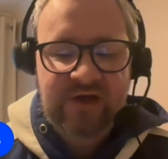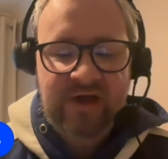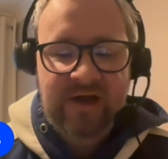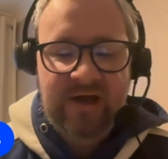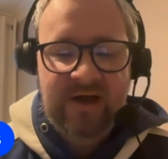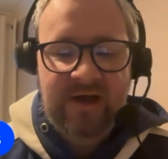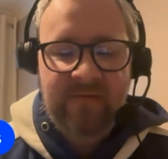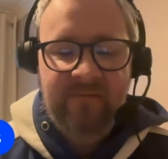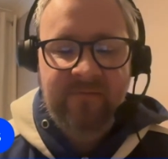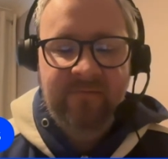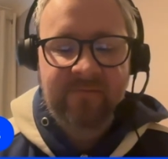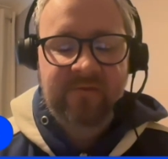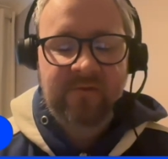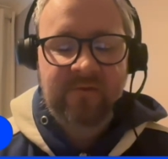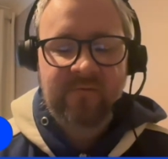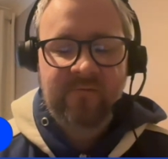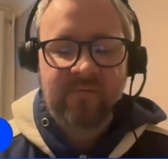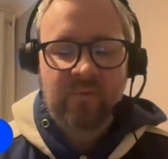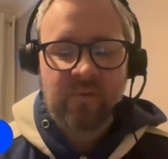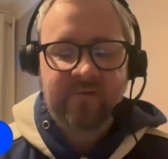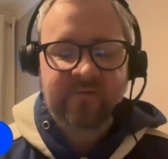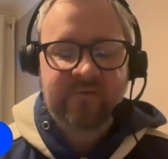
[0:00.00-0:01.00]
And
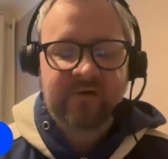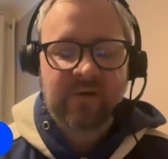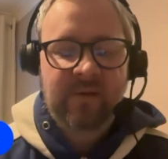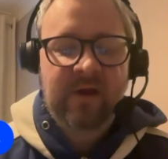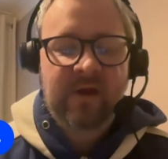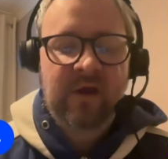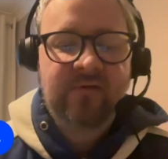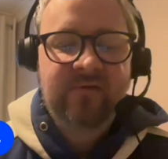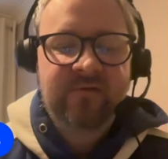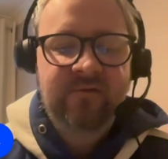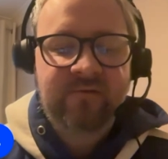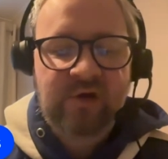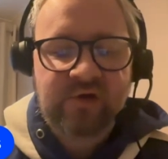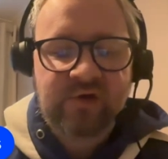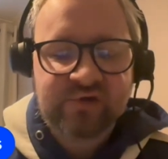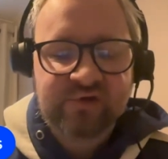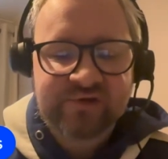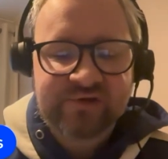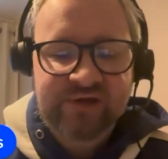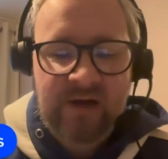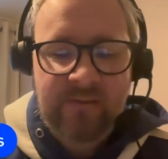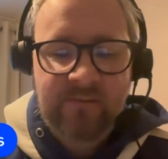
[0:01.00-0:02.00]
the word coming out of the
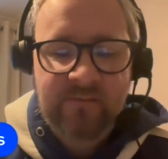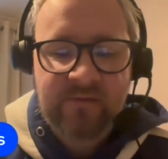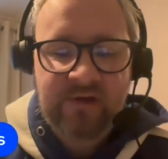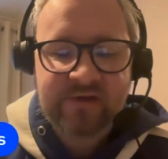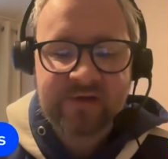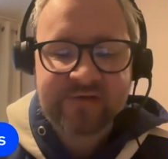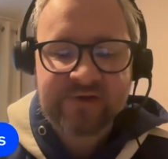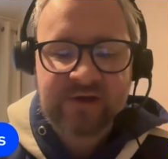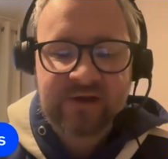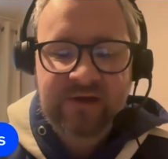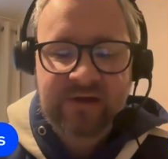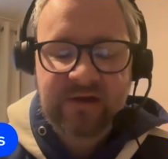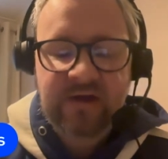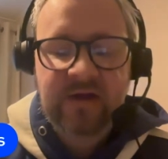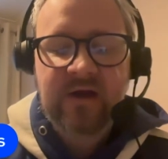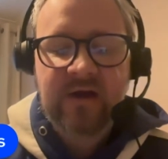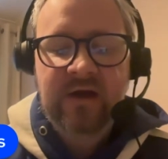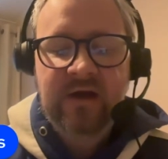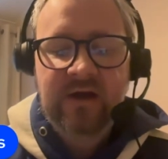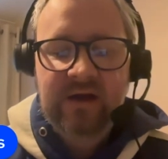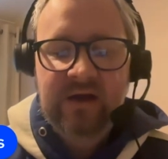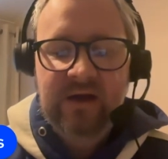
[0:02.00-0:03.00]
Rangers camp last night,
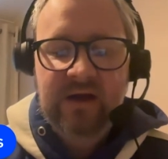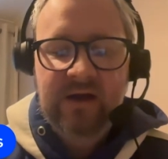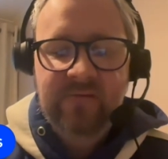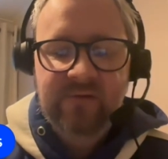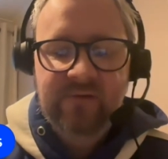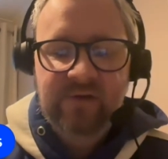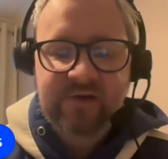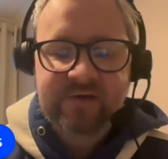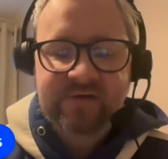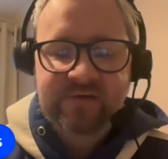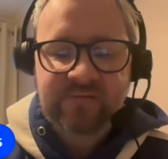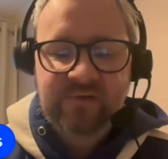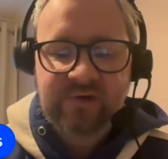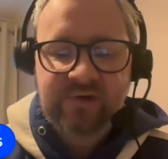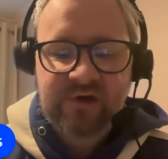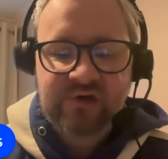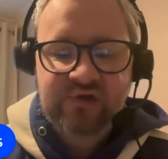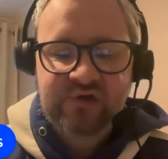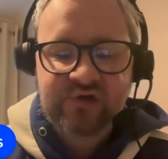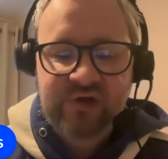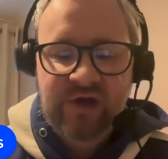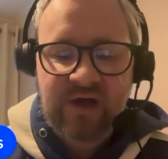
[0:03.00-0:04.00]
the likes of
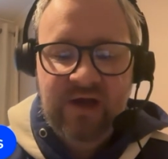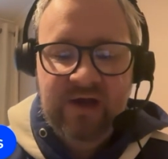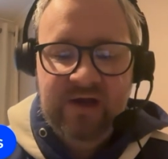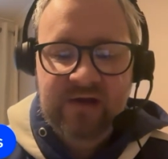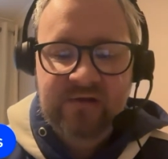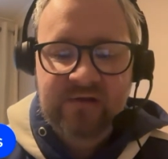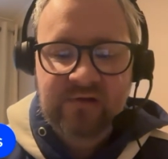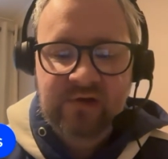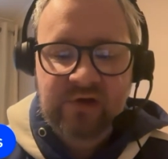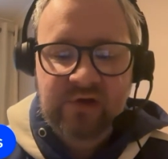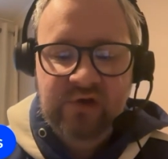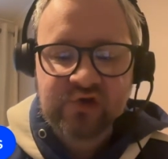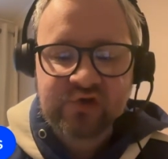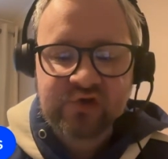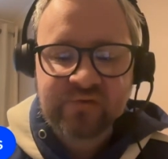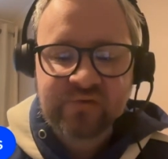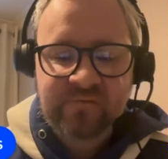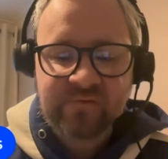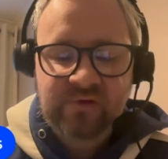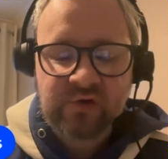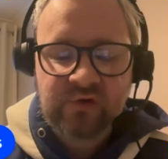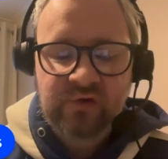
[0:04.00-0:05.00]
Chris Jack and the Rangers
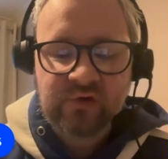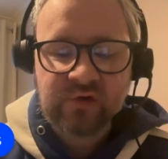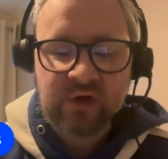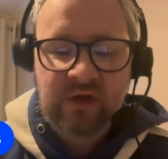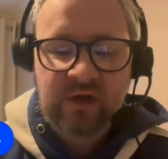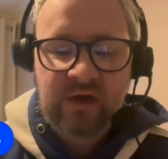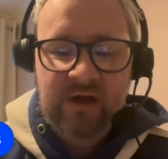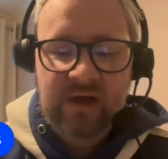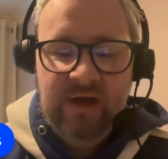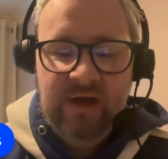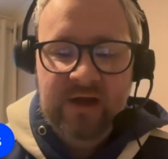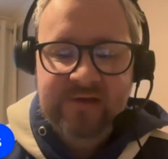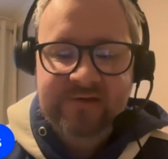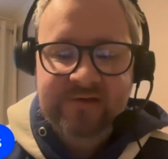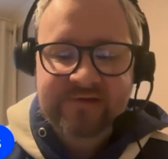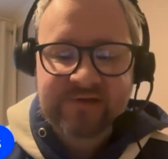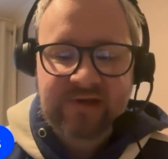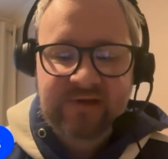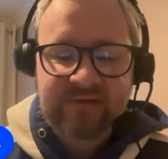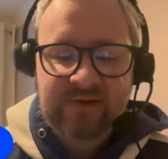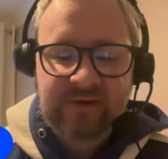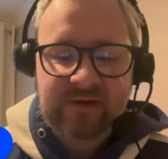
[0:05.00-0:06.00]
Review,
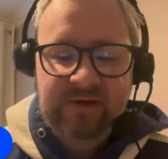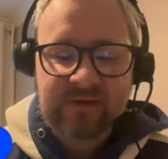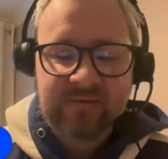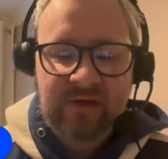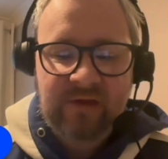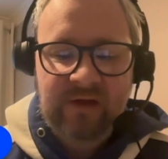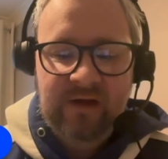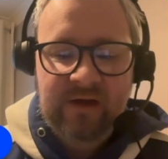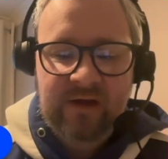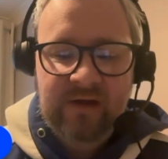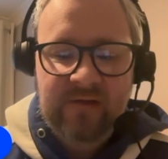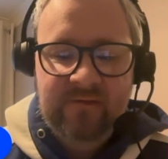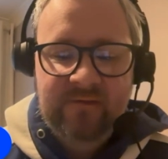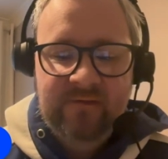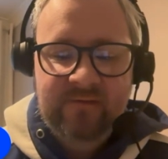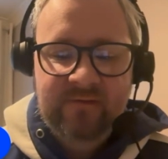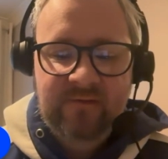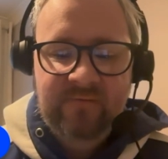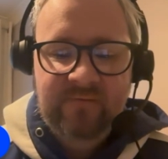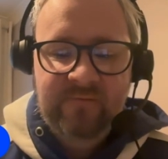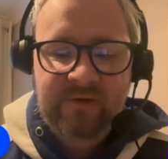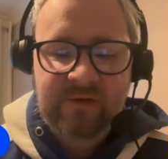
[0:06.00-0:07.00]
stating
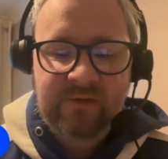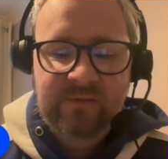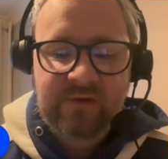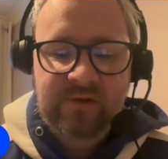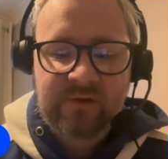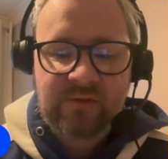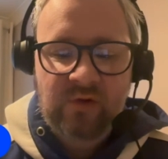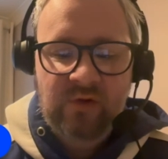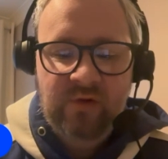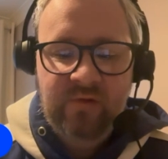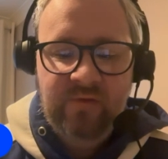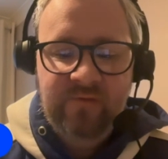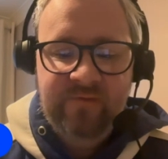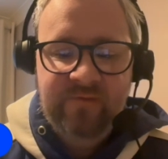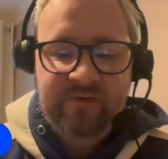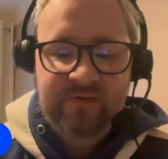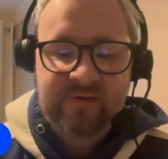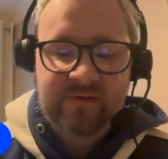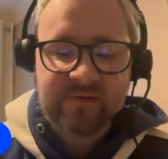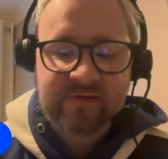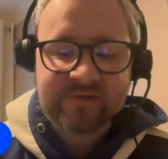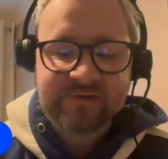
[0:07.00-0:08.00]
that Philippe Clement
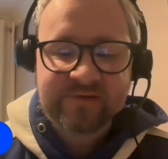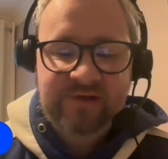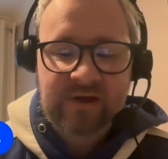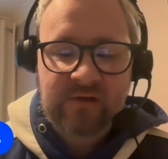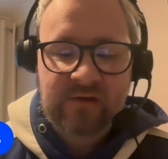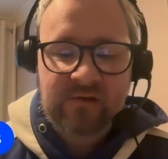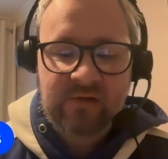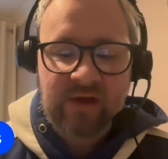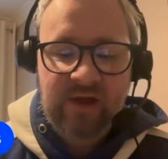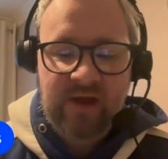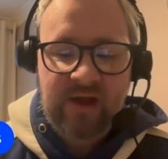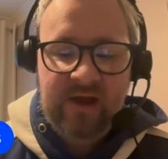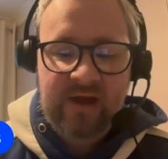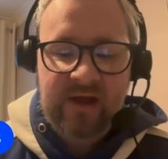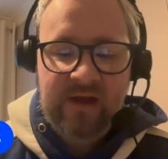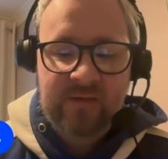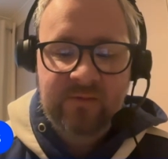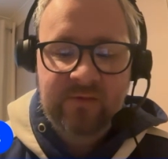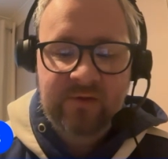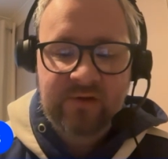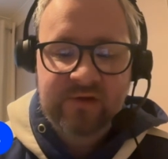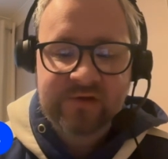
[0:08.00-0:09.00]
didn't sell
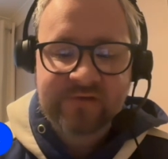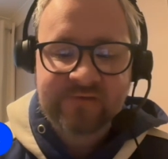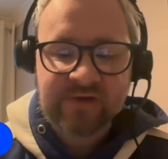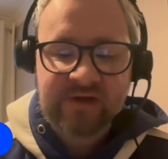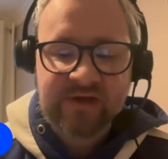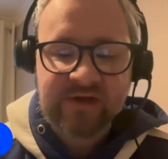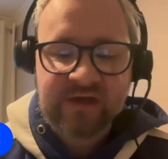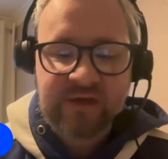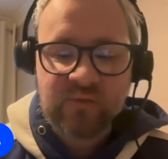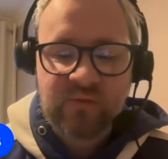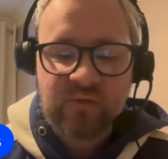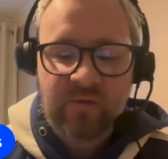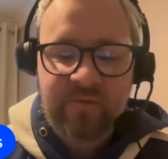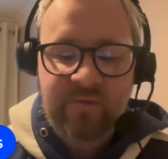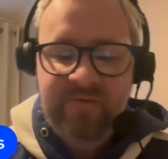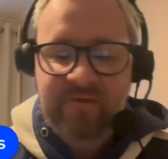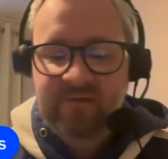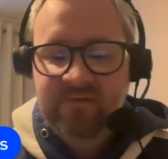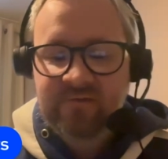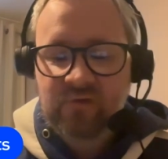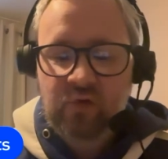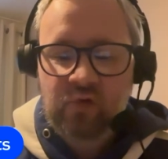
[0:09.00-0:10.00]
any players that he
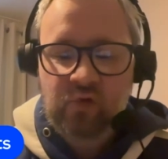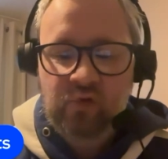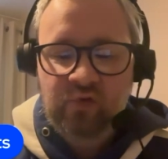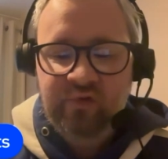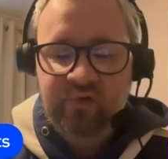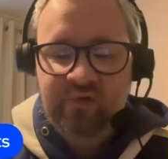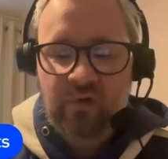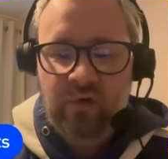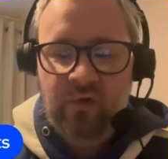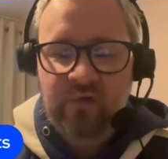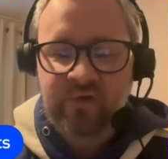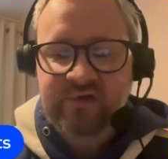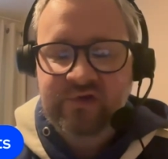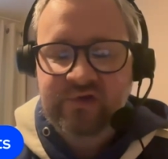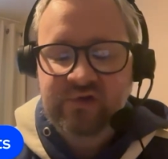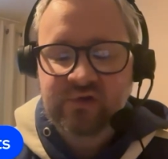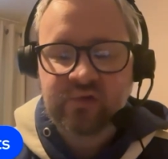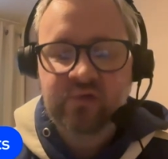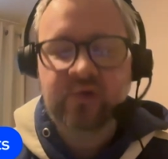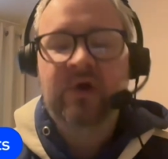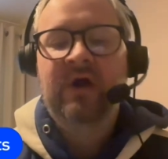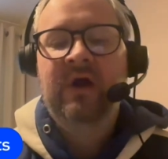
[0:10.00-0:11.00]
wanted to hold on
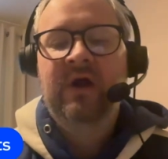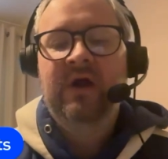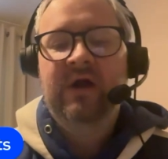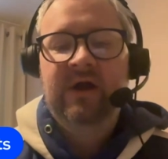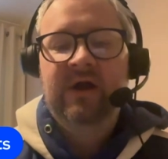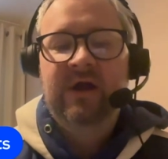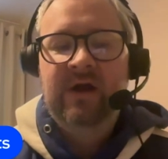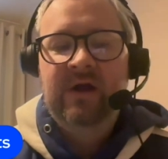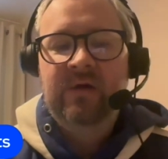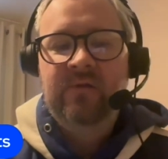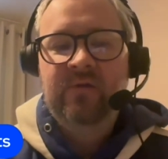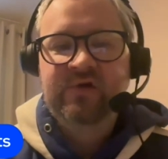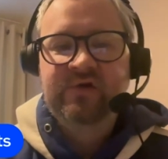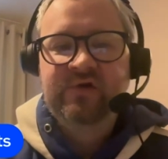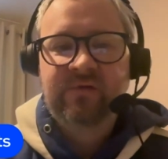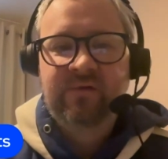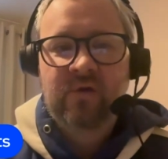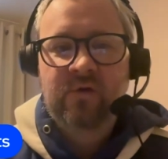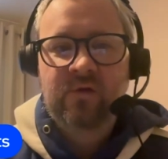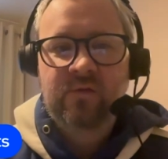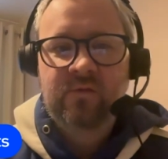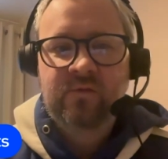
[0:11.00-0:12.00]
to, which I
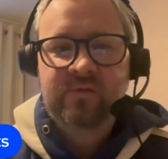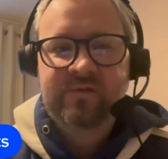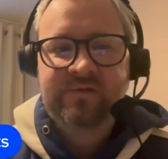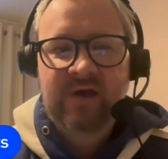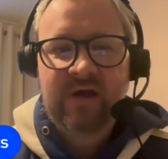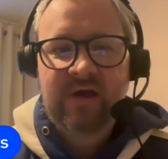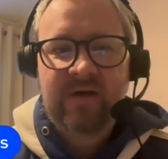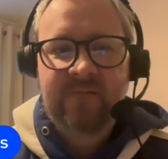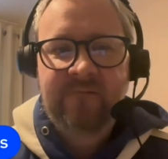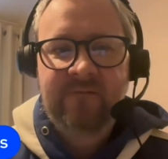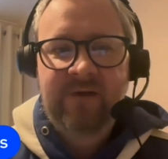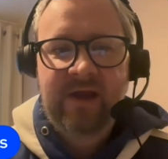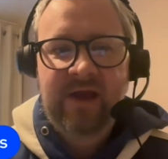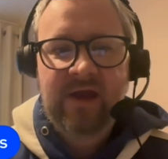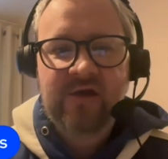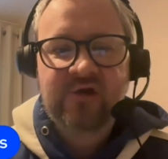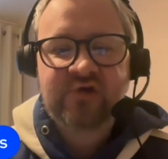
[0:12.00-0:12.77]
thought was a very